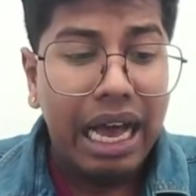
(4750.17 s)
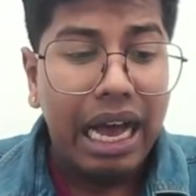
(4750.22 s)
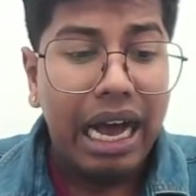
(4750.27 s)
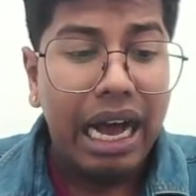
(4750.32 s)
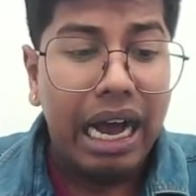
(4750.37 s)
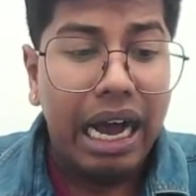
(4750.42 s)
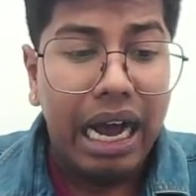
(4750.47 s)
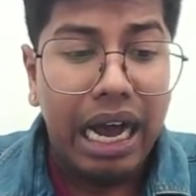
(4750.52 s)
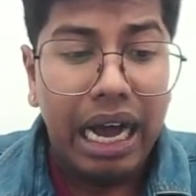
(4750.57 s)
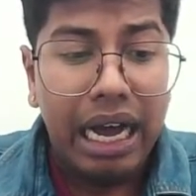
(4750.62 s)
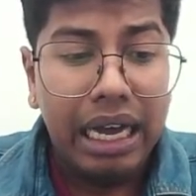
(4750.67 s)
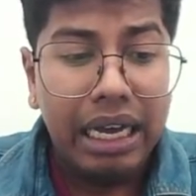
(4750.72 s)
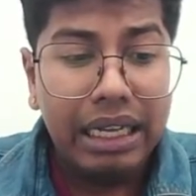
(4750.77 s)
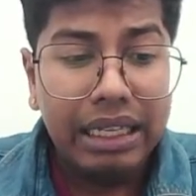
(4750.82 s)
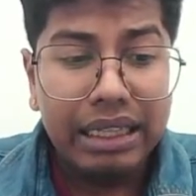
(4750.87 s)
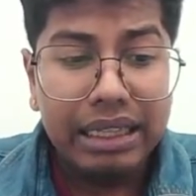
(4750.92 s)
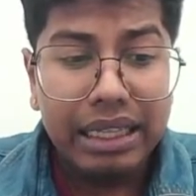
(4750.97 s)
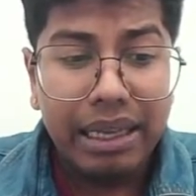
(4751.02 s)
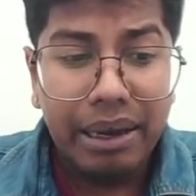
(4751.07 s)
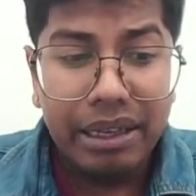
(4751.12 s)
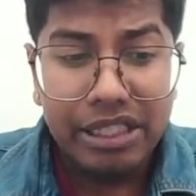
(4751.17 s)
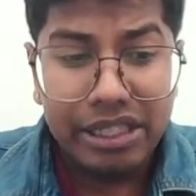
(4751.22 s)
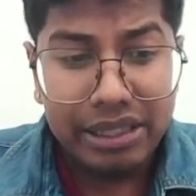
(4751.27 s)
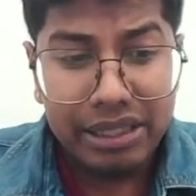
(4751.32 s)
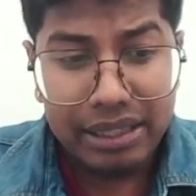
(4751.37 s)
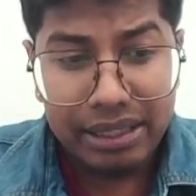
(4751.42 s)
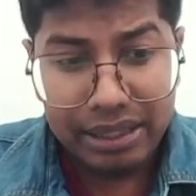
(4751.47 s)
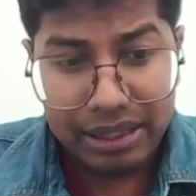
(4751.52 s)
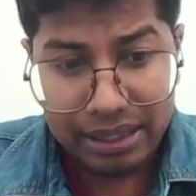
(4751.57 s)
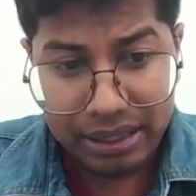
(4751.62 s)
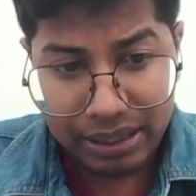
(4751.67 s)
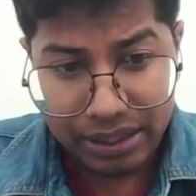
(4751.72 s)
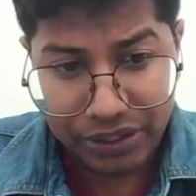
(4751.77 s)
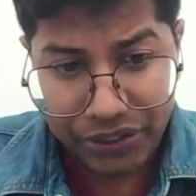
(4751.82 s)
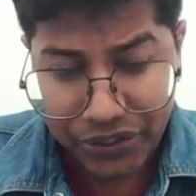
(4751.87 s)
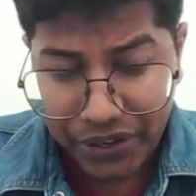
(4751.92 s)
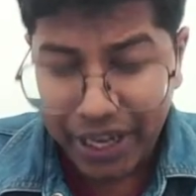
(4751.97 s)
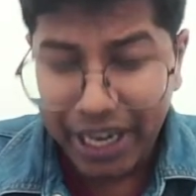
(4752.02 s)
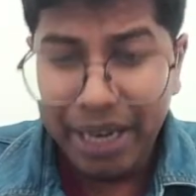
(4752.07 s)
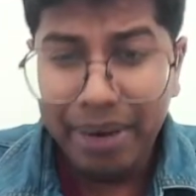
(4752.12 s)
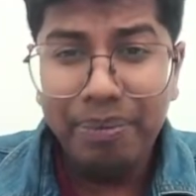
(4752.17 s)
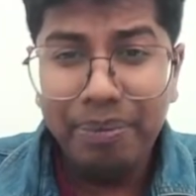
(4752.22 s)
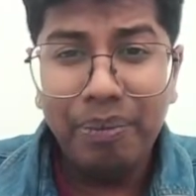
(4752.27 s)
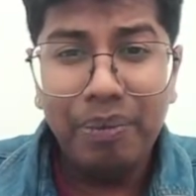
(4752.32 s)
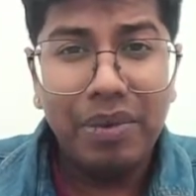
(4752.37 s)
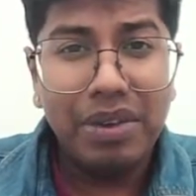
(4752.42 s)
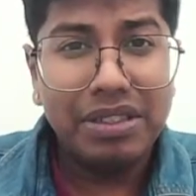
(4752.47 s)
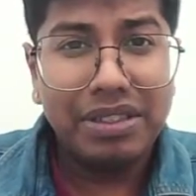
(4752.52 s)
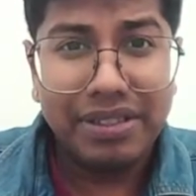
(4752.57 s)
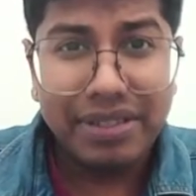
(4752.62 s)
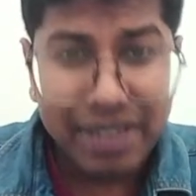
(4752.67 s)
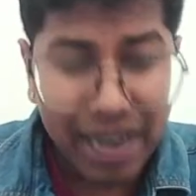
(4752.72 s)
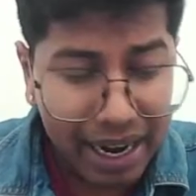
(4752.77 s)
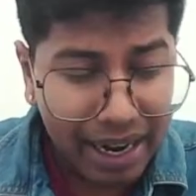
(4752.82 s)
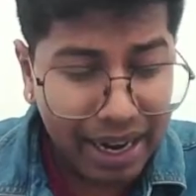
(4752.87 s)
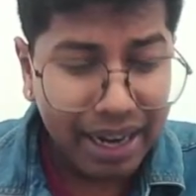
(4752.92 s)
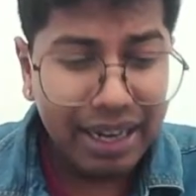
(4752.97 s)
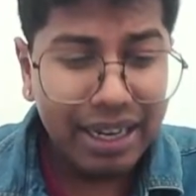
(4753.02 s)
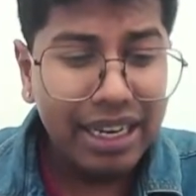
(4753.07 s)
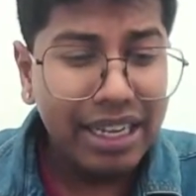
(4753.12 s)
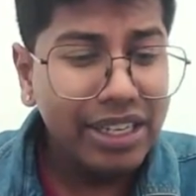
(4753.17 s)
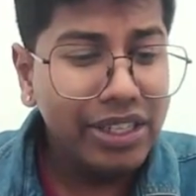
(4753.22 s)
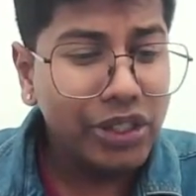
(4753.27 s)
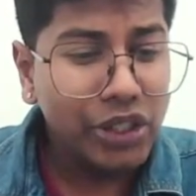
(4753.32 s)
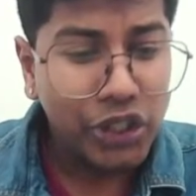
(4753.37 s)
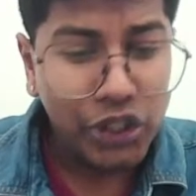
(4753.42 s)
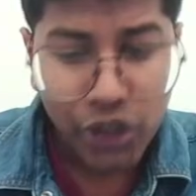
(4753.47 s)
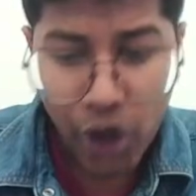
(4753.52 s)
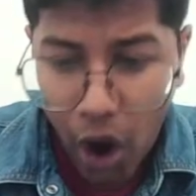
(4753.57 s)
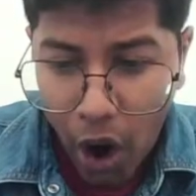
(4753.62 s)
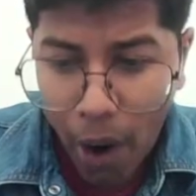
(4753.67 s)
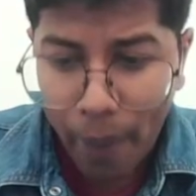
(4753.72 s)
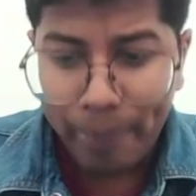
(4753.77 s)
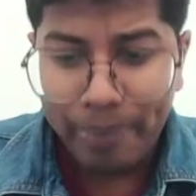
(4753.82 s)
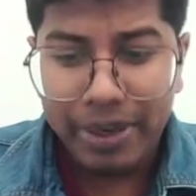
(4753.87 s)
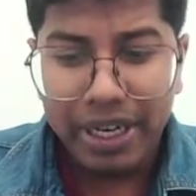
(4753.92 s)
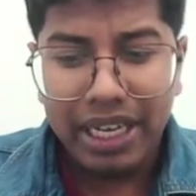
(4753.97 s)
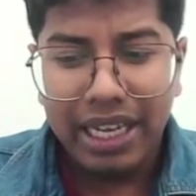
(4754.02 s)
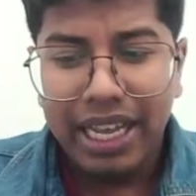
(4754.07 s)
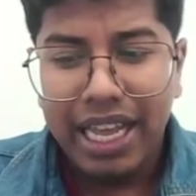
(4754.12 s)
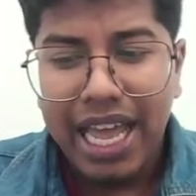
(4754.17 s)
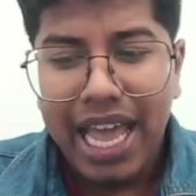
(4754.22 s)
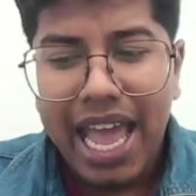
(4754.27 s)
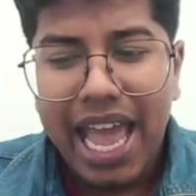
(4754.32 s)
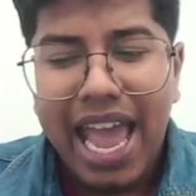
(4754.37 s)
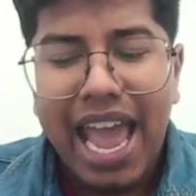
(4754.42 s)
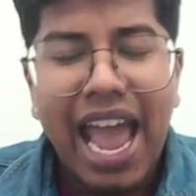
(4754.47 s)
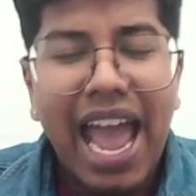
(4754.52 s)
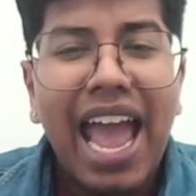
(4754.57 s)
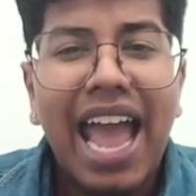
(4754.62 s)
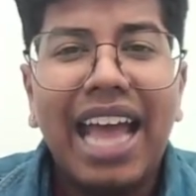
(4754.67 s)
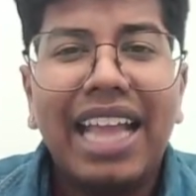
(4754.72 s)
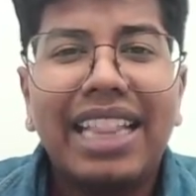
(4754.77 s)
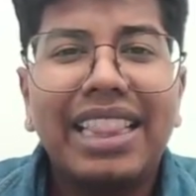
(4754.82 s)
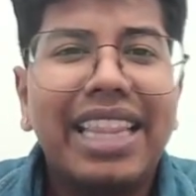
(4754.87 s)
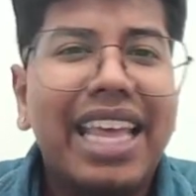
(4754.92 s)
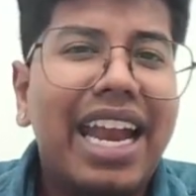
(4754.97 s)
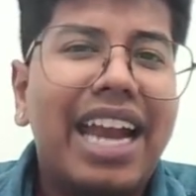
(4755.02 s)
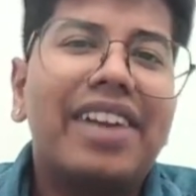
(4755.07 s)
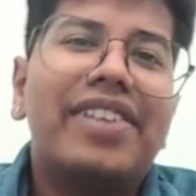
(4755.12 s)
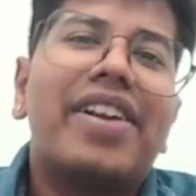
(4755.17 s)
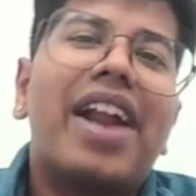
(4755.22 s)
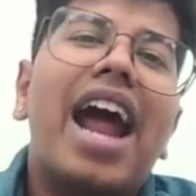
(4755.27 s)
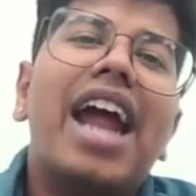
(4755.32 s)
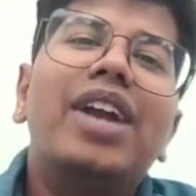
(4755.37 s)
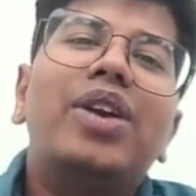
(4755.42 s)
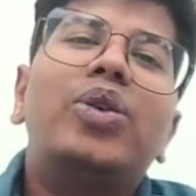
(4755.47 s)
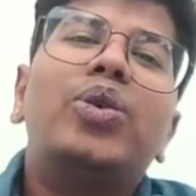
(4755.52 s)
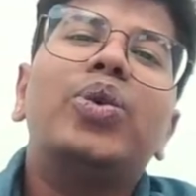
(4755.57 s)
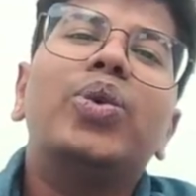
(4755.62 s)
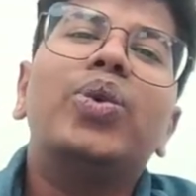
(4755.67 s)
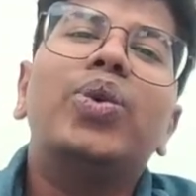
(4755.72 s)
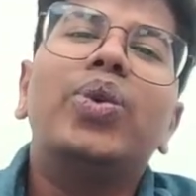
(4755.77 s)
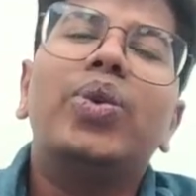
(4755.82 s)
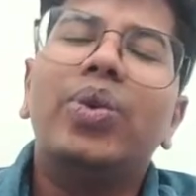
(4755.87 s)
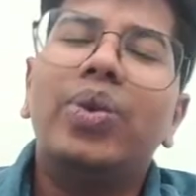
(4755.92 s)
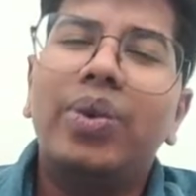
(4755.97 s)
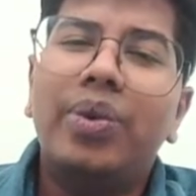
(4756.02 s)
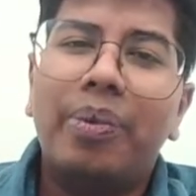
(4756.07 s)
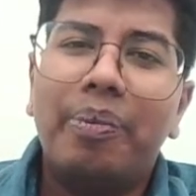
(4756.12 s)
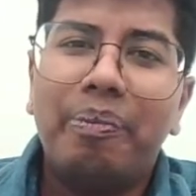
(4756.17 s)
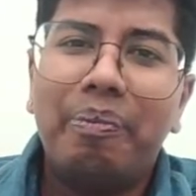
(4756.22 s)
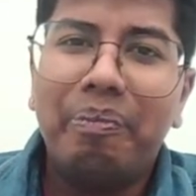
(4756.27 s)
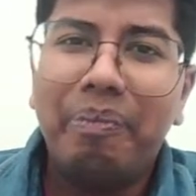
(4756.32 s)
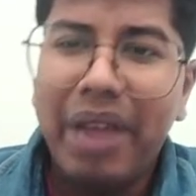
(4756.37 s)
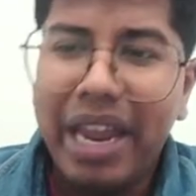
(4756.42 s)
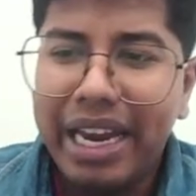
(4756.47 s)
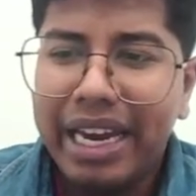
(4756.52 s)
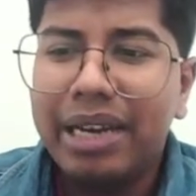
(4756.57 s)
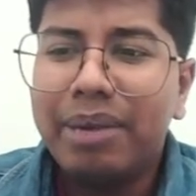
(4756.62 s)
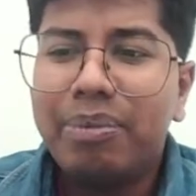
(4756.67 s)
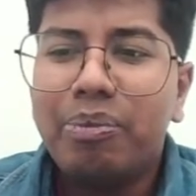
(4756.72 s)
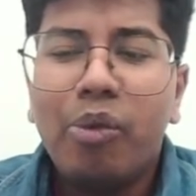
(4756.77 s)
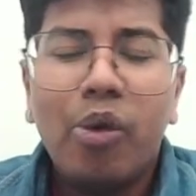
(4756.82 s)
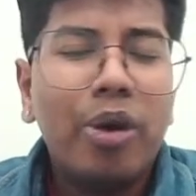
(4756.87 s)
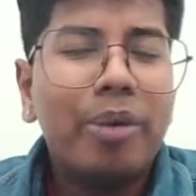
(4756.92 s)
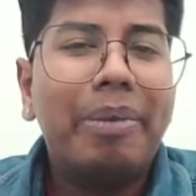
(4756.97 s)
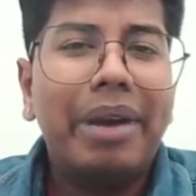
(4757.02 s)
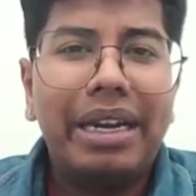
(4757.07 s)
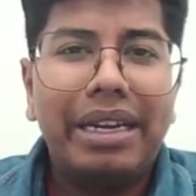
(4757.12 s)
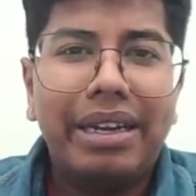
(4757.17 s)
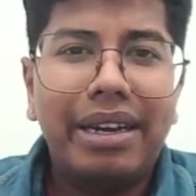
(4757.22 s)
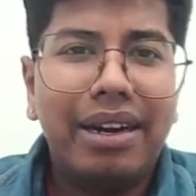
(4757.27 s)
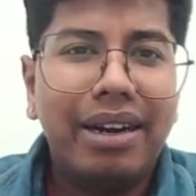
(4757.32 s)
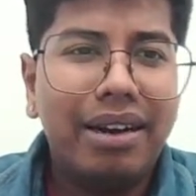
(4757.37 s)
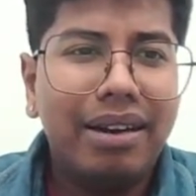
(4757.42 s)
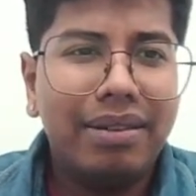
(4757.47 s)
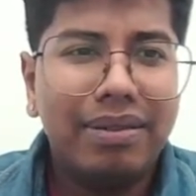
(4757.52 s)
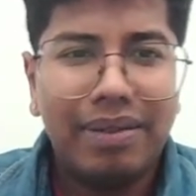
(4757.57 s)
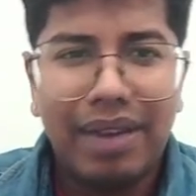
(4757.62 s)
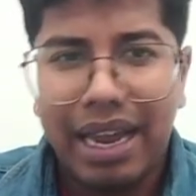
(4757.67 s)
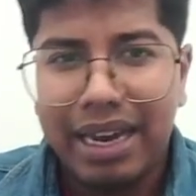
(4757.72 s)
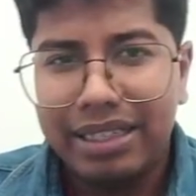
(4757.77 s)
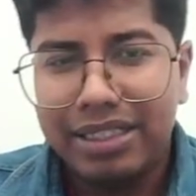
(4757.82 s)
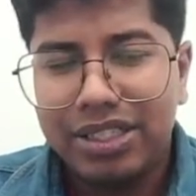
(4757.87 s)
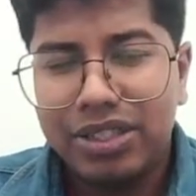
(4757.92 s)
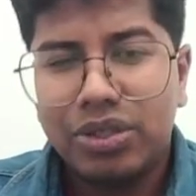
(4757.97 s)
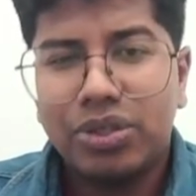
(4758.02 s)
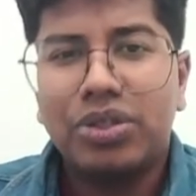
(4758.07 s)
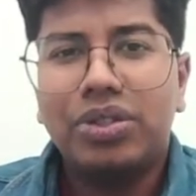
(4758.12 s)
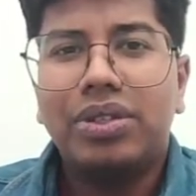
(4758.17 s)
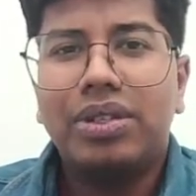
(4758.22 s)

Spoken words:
The stream suddenly stopped, and then I tried to make it more better. I just